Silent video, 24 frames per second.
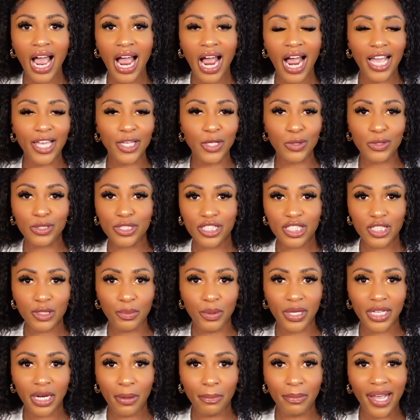I used to
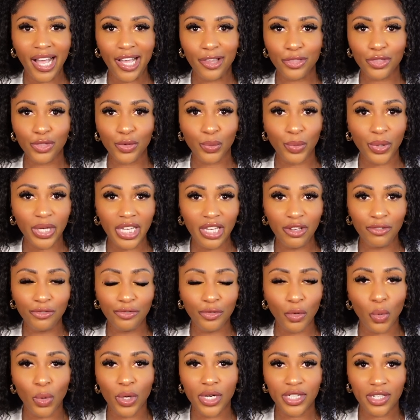spend about
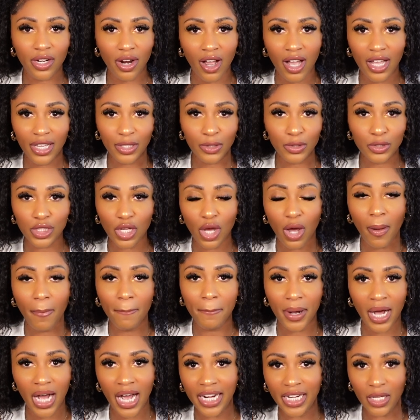$3-4
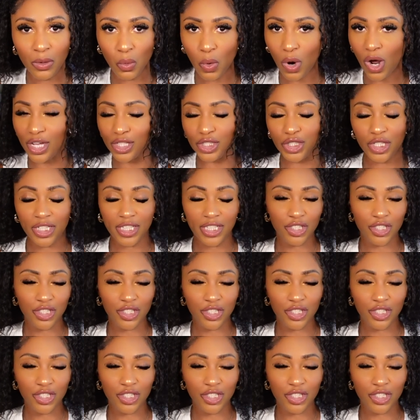on body wash.